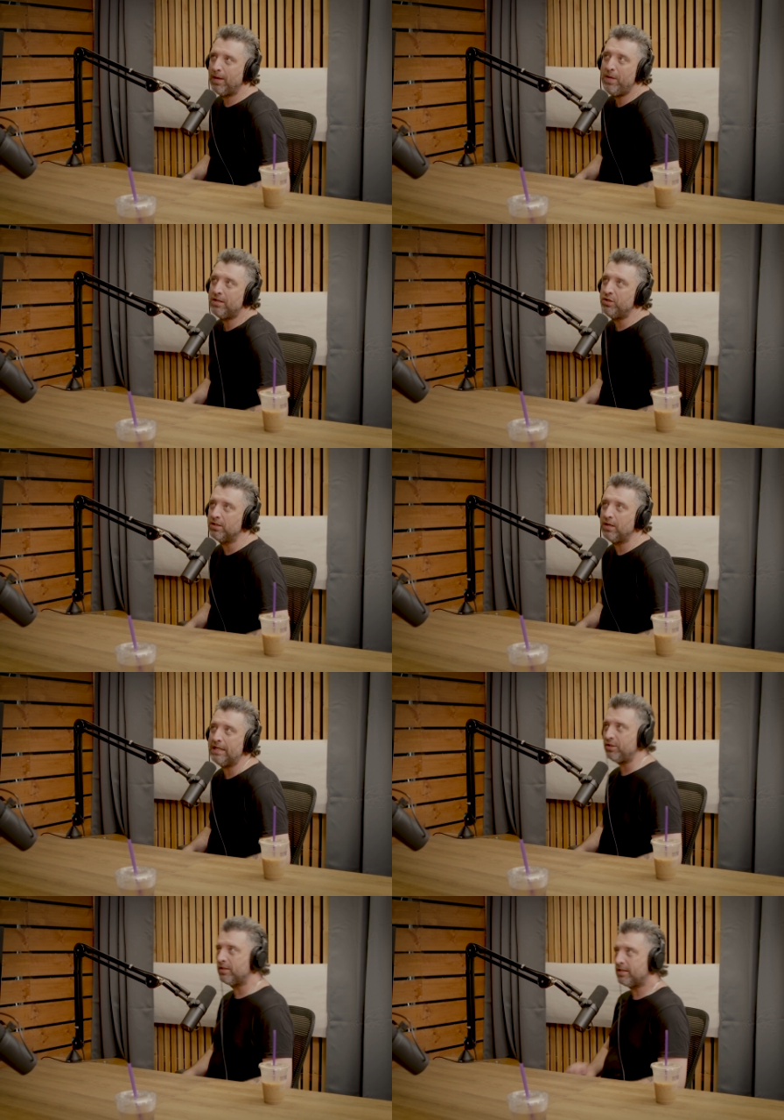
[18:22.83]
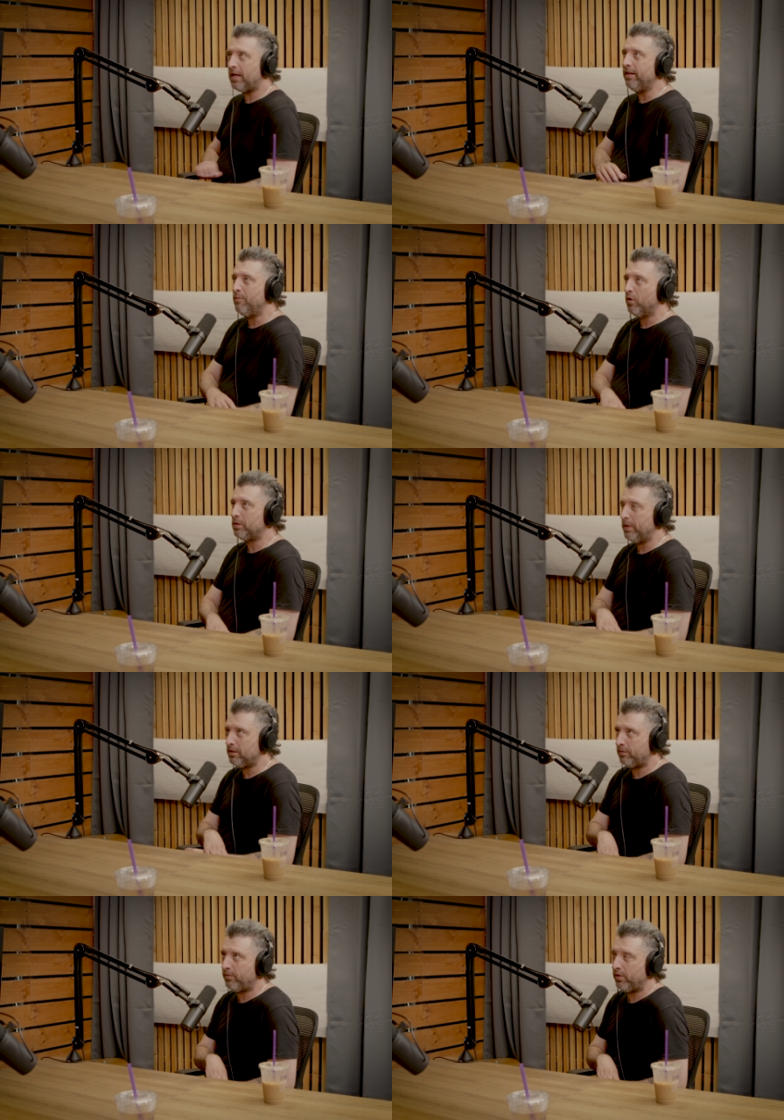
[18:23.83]
It's just slightly more
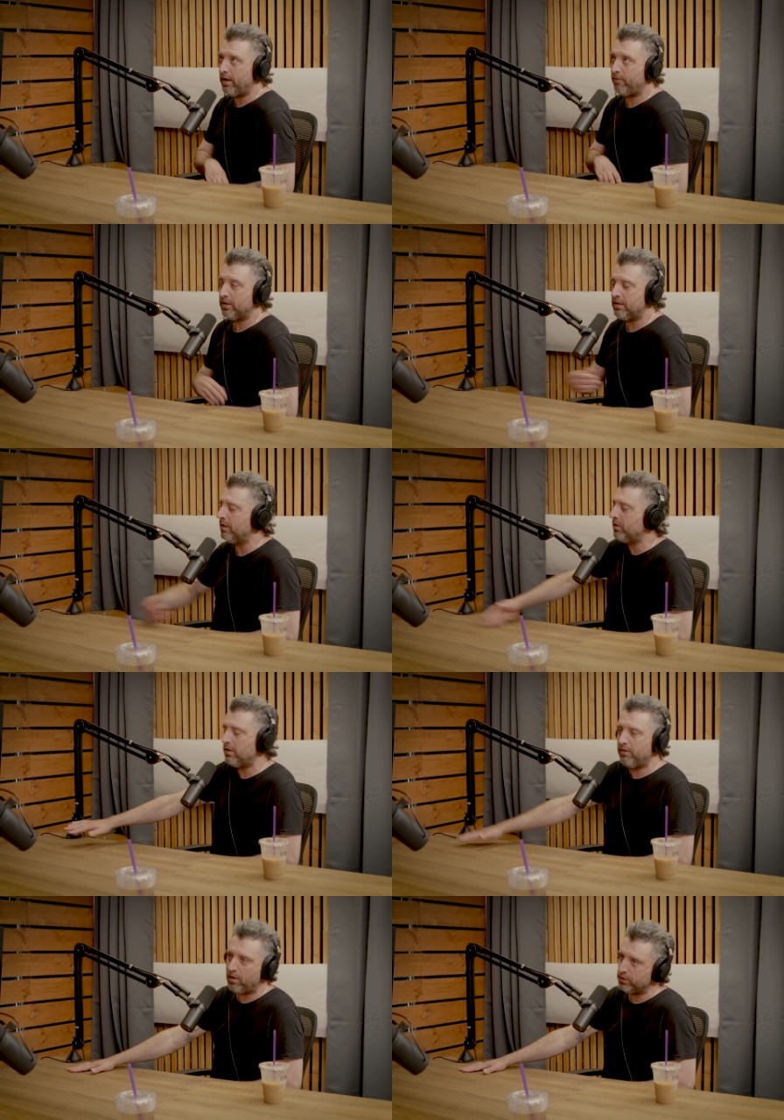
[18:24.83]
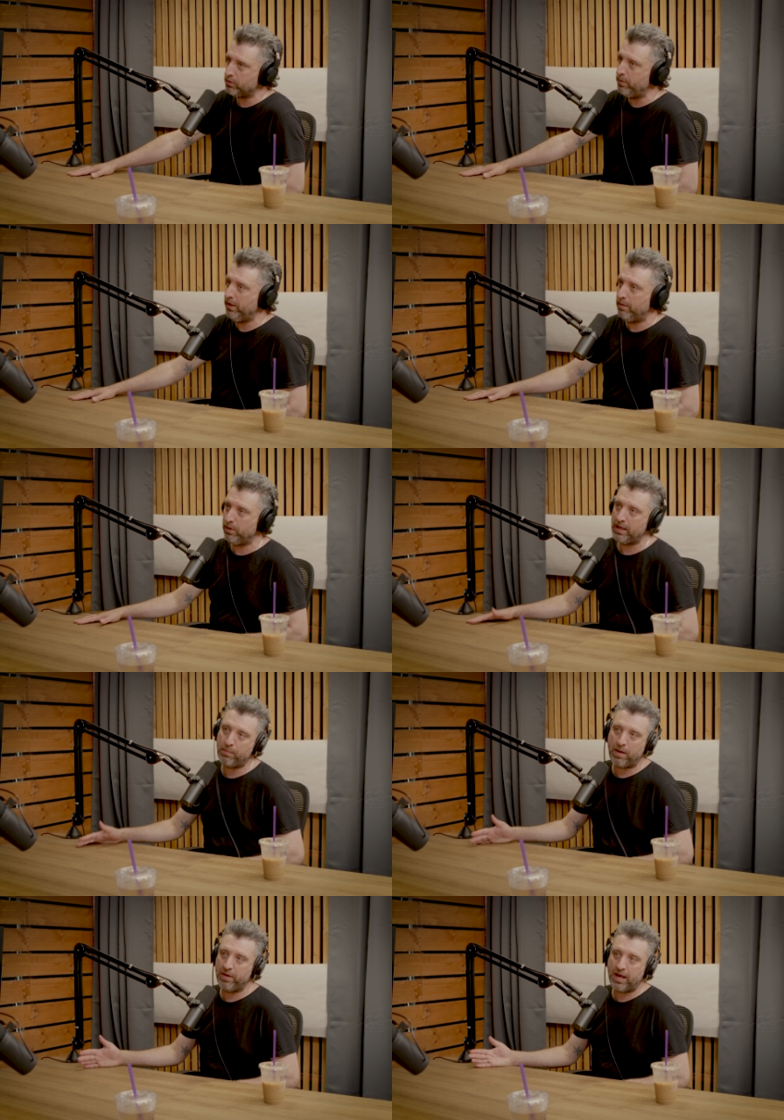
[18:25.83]
expensive for Netflix, not just on the streaming end, but they
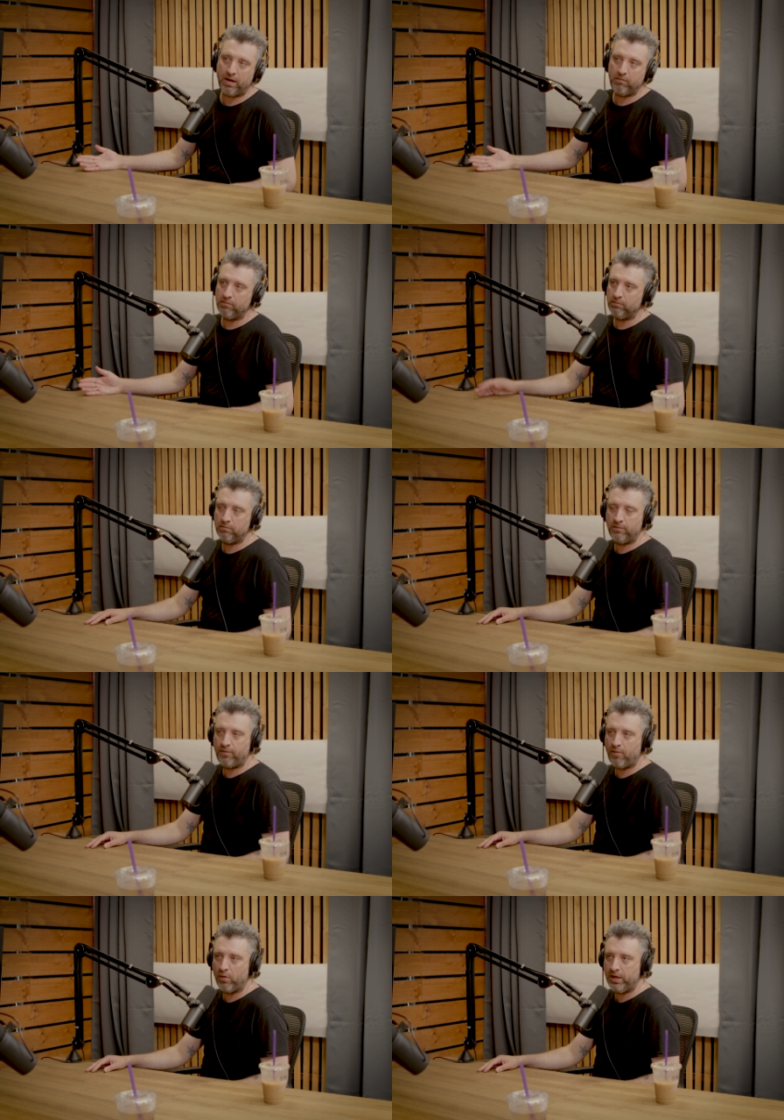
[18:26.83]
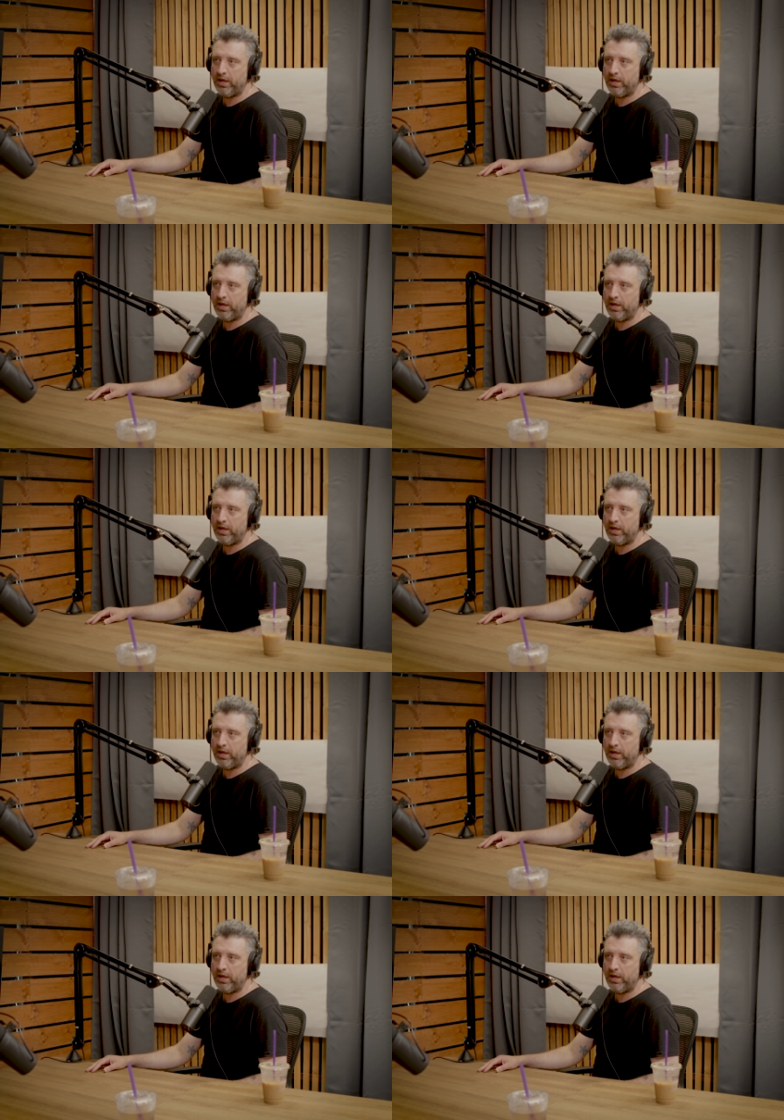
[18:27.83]
probably had 40